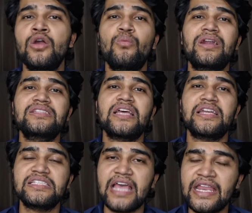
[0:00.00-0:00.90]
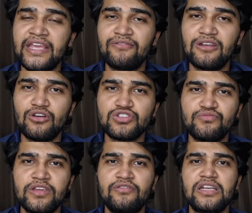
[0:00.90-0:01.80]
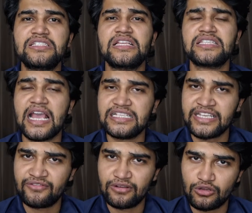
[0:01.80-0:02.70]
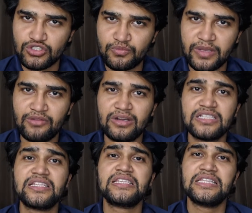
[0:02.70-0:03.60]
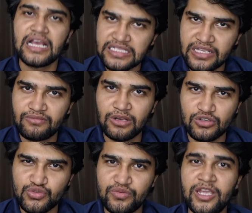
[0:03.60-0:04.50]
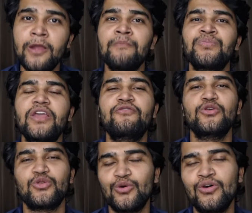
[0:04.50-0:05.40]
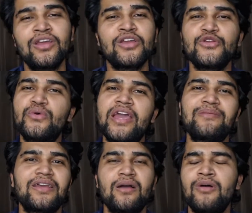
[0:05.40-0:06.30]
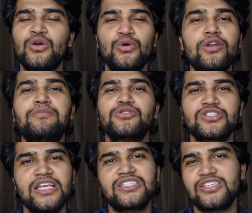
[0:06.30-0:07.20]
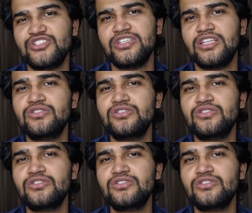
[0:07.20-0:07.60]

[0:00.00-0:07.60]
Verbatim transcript: what is the designing philosophy, what is the sizing philosophy, what is the selection philosophy, if you know, you can become a good process engineer.